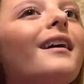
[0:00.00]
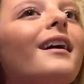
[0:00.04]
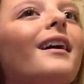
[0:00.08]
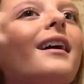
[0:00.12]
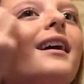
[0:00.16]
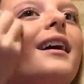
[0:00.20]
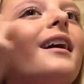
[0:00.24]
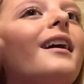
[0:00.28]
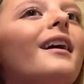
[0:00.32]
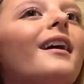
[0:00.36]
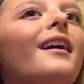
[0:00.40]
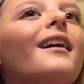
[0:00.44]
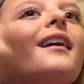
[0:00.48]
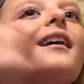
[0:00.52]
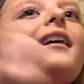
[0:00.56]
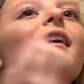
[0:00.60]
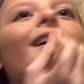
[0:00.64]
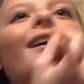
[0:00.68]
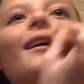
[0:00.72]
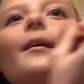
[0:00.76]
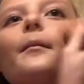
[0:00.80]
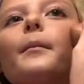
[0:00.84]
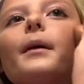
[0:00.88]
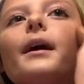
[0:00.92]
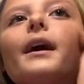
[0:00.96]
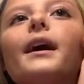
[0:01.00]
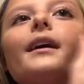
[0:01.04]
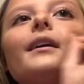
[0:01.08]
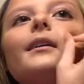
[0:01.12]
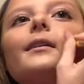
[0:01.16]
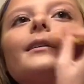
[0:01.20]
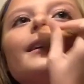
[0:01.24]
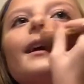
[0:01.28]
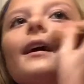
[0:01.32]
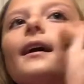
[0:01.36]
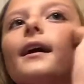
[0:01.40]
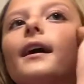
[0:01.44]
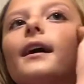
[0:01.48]

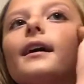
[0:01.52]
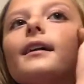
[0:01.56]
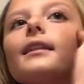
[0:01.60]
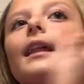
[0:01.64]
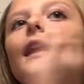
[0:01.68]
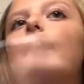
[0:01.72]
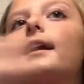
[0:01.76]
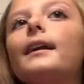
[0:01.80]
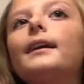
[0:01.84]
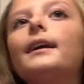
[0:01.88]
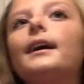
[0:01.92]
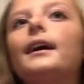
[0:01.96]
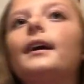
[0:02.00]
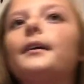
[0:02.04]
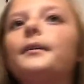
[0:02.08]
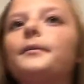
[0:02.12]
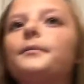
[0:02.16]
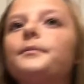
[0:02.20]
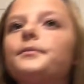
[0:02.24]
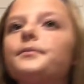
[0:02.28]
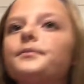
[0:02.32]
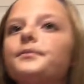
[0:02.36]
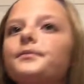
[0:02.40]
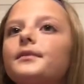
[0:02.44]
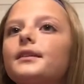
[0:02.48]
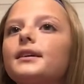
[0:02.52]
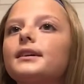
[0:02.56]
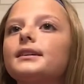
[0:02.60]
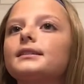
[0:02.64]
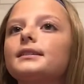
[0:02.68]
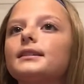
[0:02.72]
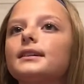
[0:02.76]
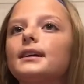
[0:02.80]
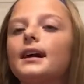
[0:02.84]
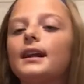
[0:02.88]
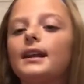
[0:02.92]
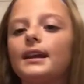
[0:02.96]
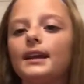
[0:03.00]
and I like it because
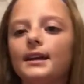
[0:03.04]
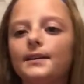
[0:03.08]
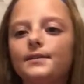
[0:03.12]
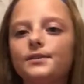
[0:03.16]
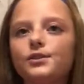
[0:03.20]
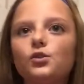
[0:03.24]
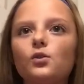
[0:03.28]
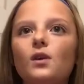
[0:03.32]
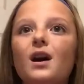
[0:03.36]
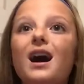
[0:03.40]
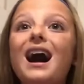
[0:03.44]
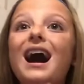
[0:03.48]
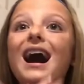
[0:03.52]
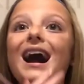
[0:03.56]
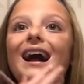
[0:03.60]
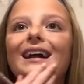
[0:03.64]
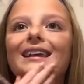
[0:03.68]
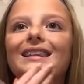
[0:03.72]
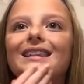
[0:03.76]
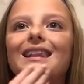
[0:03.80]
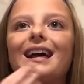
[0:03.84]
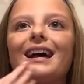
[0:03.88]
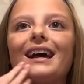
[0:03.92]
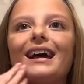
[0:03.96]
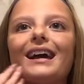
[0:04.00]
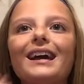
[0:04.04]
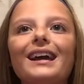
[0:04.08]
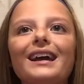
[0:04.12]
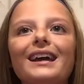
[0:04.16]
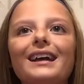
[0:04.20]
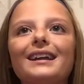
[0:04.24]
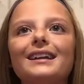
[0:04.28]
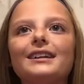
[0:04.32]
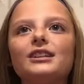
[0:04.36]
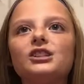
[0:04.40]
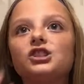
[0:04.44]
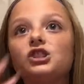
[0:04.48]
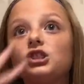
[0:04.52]
it kind of gives you a highlight,
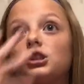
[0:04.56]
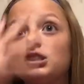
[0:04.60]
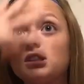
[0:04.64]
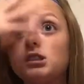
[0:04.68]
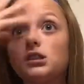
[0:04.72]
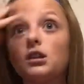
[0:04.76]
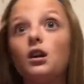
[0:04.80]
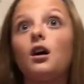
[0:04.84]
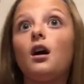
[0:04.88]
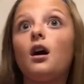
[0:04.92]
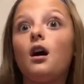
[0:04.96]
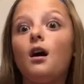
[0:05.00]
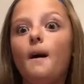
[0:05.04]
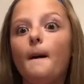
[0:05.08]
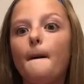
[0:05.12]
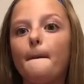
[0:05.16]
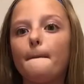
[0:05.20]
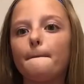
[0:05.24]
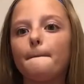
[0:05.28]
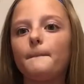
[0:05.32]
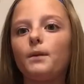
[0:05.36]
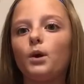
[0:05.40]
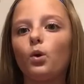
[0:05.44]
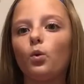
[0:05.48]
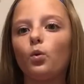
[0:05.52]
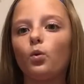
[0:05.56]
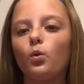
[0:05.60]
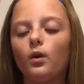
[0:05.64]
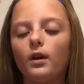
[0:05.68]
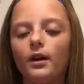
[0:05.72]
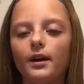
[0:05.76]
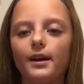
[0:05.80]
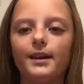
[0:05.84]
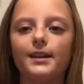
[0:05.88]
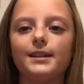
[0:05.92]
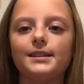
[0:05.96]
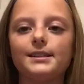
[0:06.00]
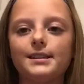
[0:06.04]
and it's just.
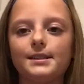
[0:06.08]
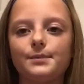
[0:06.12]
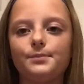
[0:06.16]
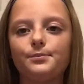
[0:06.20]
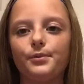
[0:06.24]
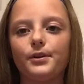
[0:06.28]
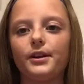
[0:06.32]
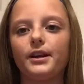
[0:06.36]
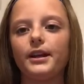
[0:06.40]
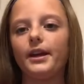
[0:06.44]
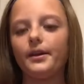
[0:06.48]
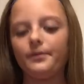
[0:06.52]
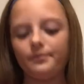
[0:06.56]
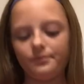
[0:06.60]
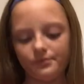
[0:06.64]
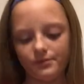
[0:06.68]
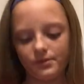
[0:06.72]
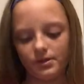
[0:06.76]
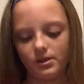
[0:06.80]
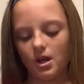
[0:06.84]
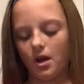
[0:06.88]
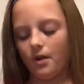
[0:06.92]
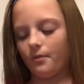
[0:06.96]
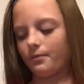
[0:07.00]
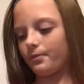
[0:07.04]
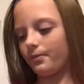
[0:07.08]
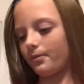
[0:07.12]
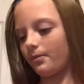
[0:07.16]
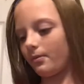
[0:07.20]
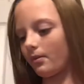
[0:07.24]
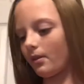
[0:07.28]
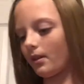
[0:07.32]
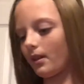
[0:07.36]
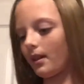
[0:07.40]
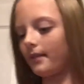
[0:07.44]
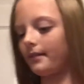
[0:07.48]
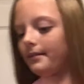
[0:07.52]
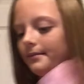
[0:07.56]
It's pretty. So,
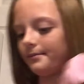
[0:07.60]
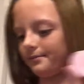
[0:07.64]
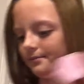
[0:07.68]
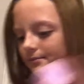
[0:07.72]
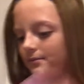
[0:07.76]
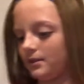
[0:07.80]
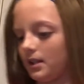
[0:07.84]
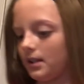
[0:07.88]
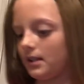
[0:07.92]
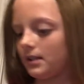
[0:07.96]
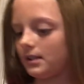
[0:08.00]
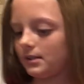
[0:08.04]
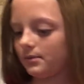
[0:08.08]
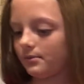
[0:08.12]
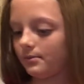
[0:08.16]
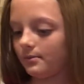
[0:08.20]
done.